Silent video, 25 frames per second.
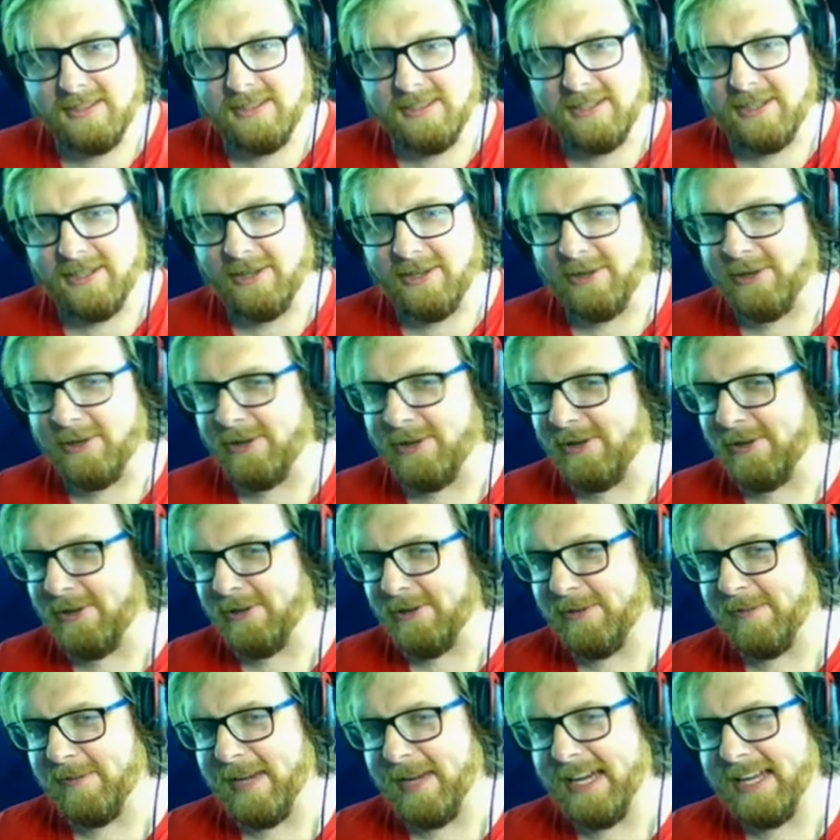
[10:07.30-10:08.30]

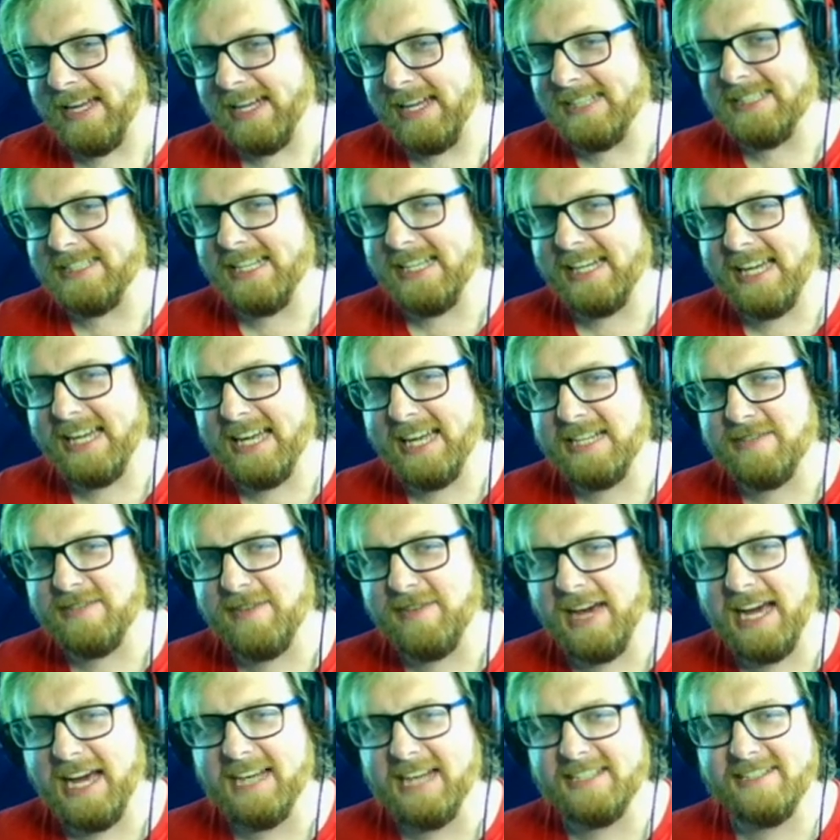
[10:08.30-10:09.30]
Oh, man, that JK's
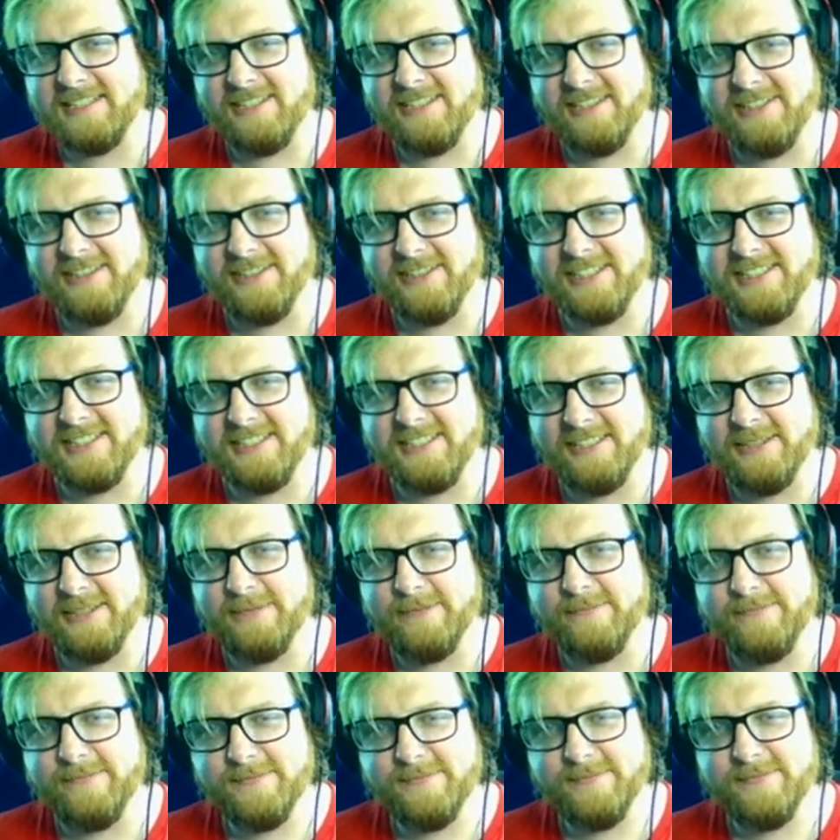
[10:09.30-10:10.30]
fast, though, isn't it?
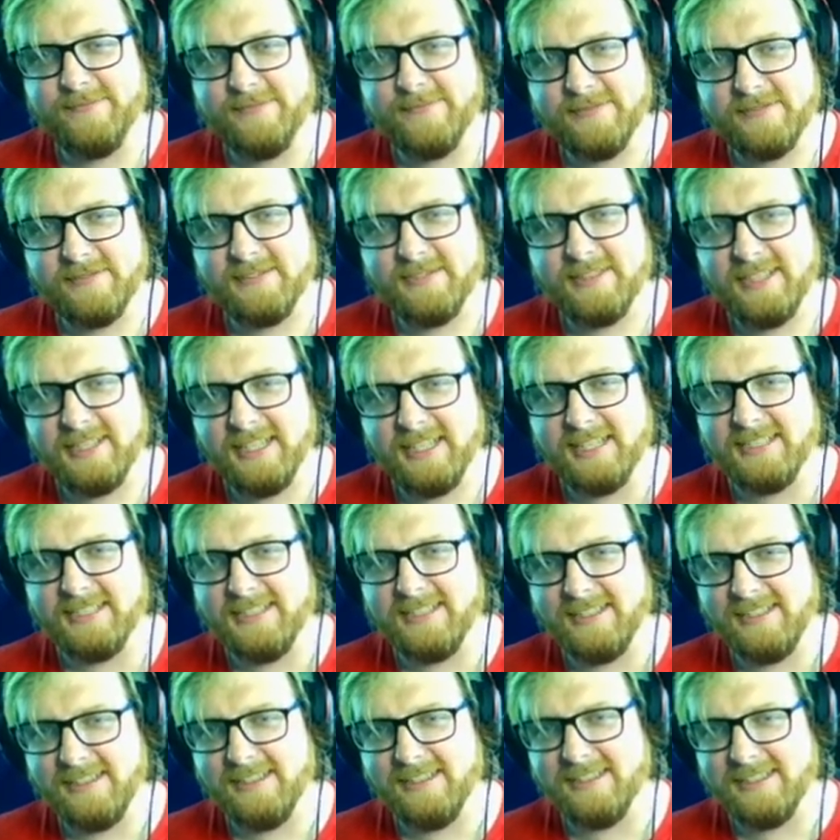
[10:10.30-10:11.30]
Yes,
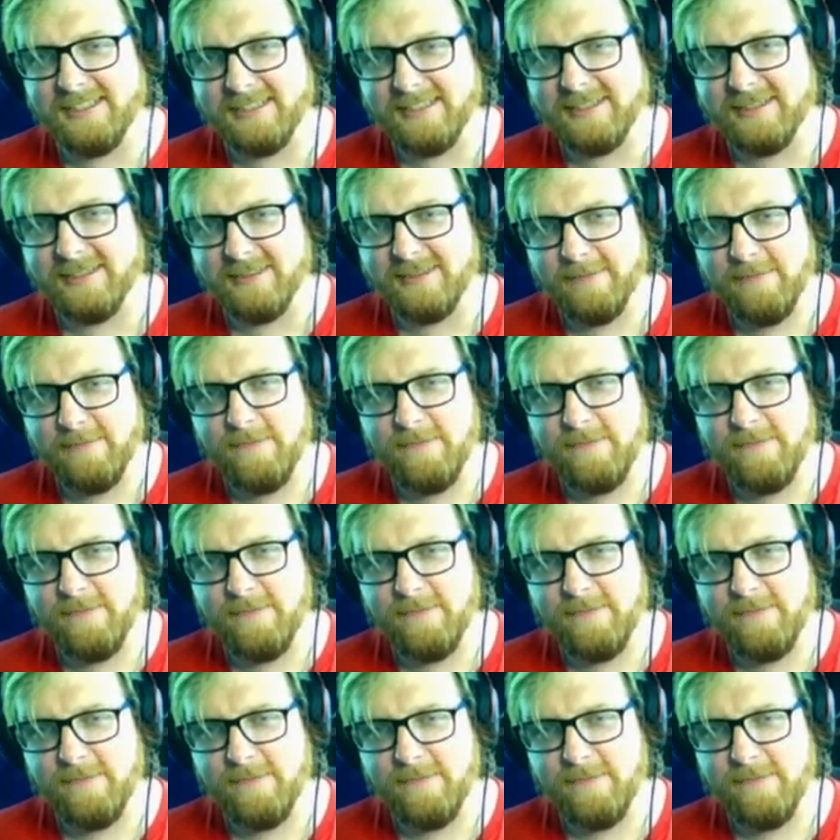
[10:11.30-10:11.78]
it is.